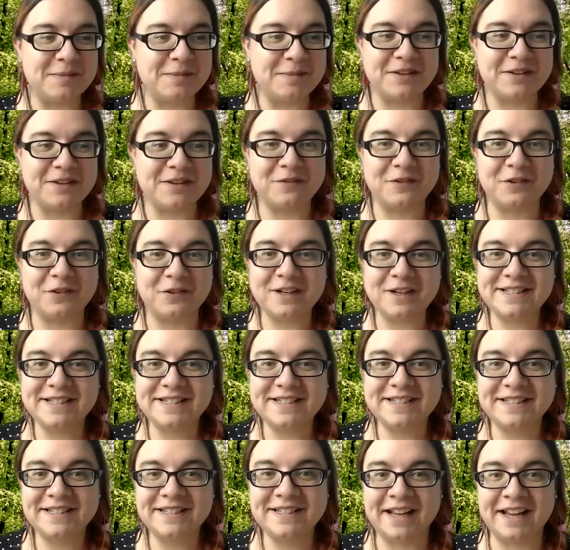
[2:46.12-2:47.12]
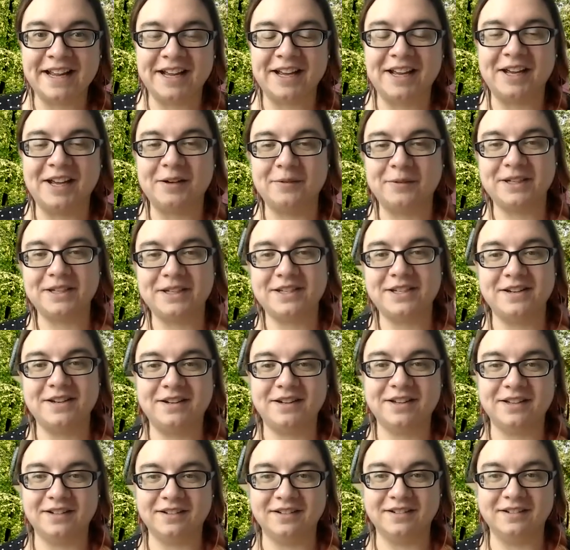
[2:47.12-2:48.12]
of a forest, which you
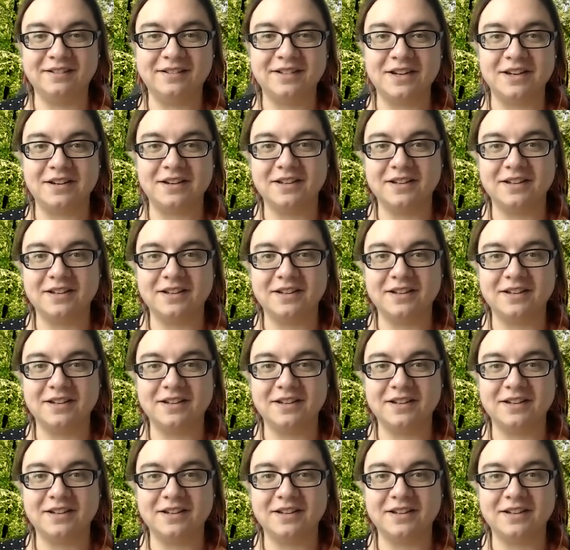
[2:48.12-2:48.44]
can